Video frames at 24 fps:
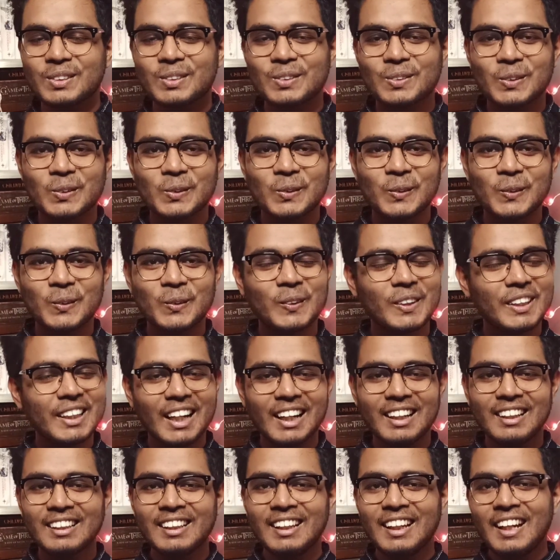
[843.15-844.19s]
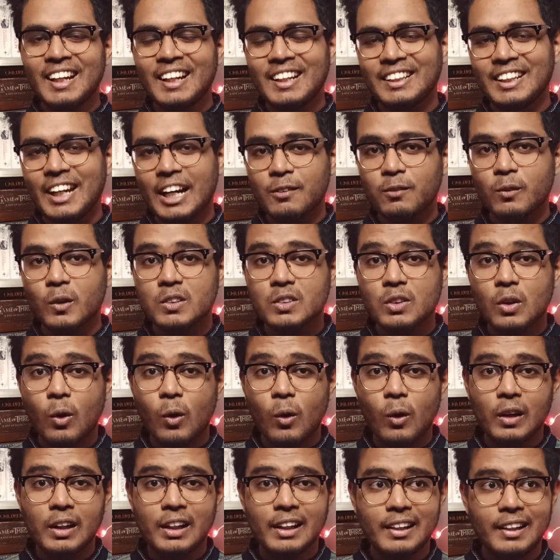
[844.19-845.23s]
So yeah, that was
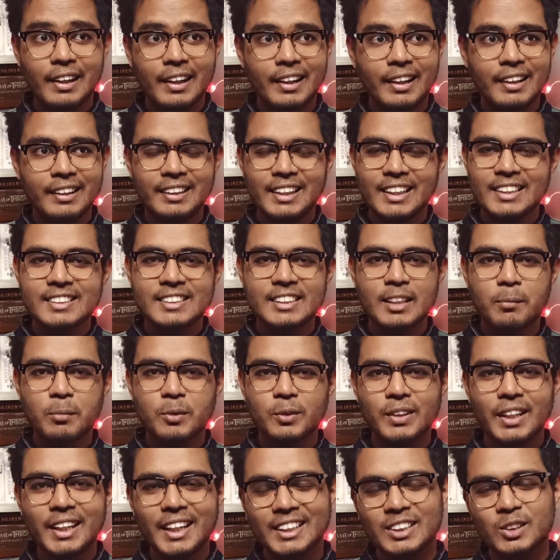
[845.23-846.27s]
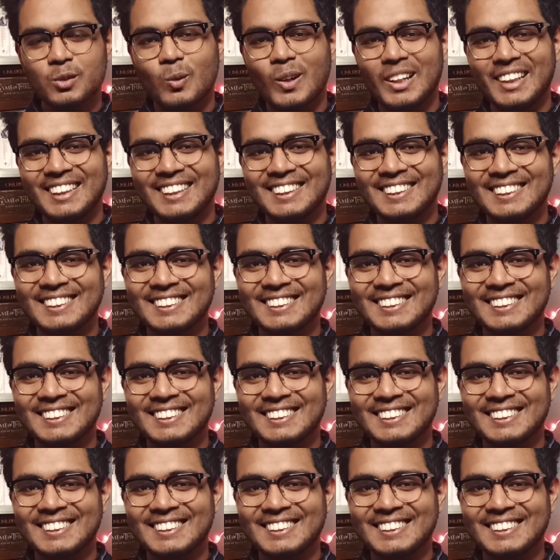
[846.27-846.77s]
all, and let's jump to the next one.